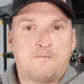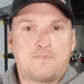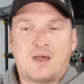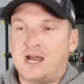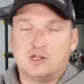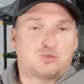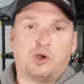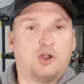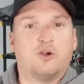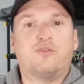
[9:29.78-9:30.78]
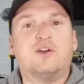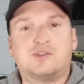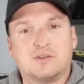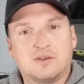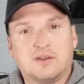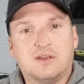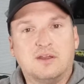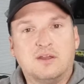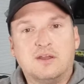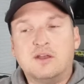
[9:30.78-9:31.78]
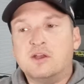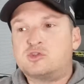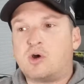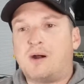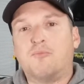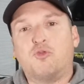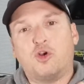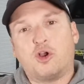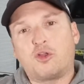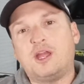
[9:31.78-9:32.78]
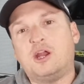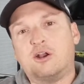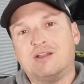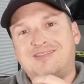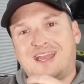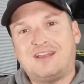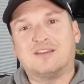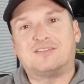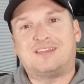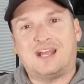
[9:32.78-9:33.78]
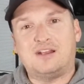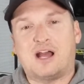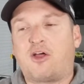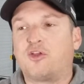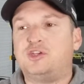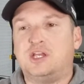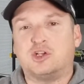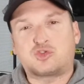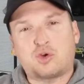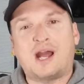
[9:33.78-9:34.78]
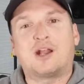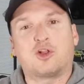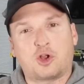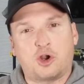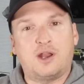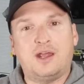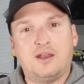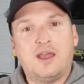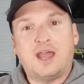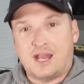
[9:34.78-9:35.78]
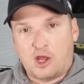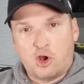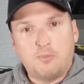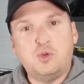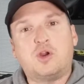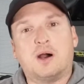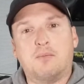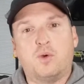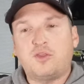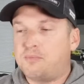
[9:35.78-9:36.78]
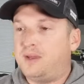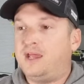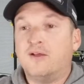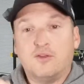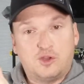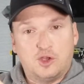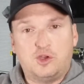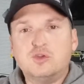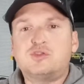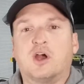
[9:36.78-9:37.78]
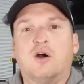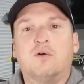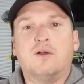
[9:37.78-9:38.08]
I just want to go fishing. So I'm really going to take this technology and try to learn it. And I hope you come with me to do so,